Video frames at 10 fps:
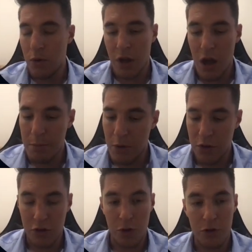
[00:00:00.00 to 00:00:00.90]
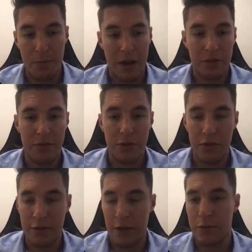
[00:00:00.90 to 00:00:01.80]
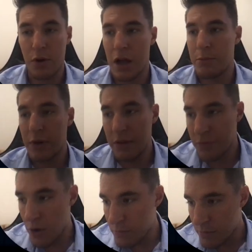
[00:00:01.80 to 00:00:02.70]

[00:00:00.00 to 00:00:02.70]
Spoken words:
You can't build a huge, massive, successful company from